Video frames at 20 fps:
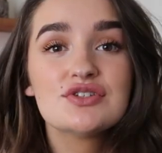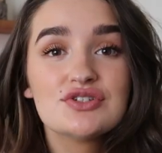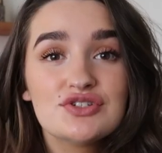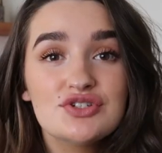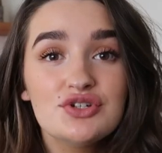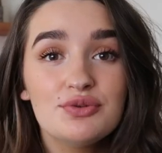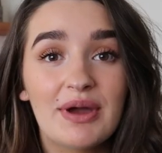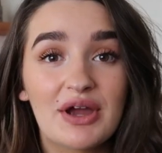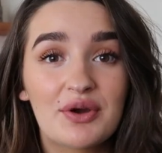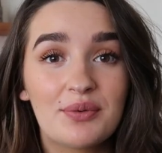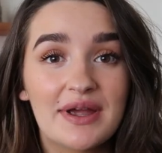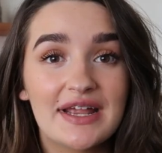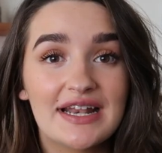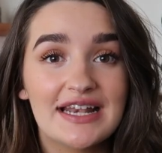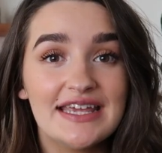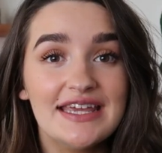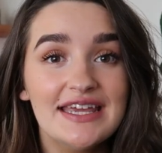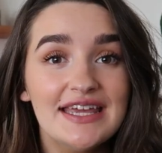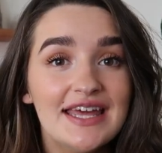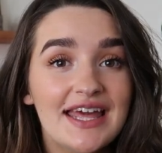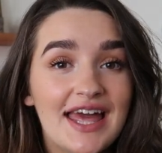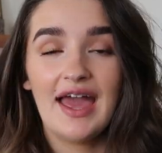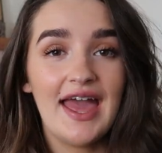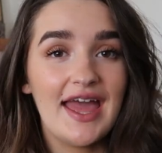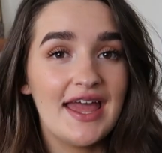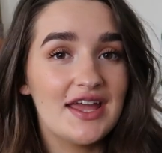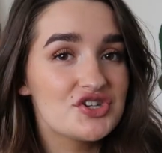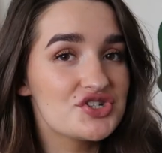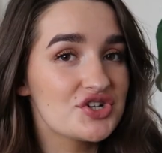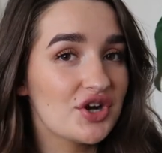Super quickly,
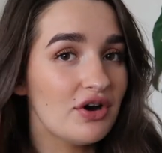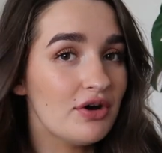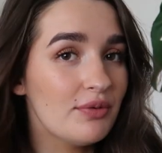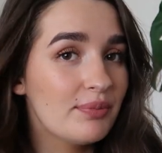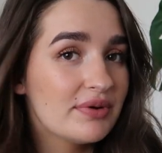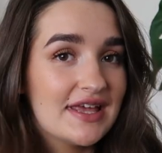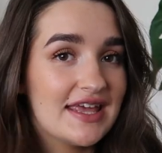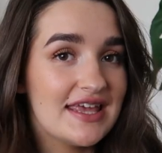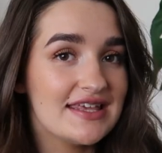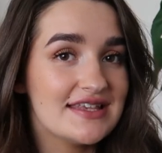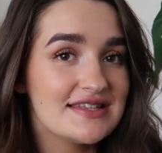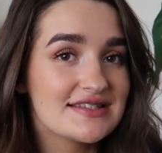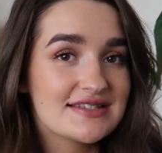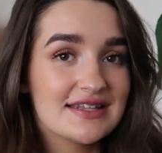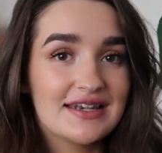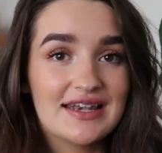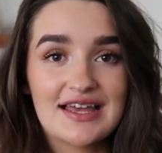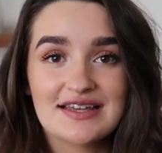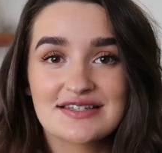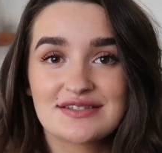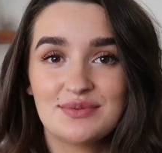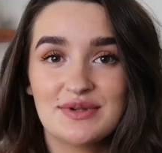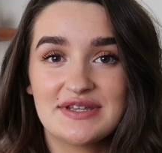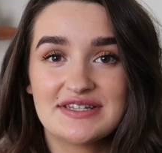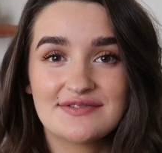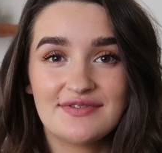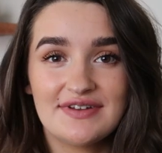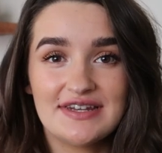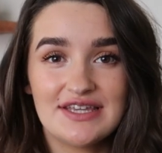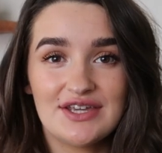hair chop is last
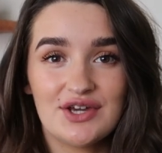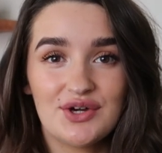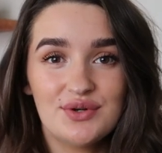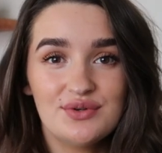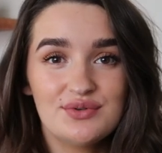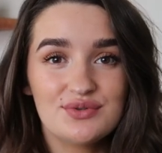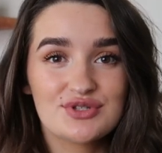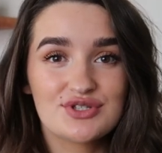week's video.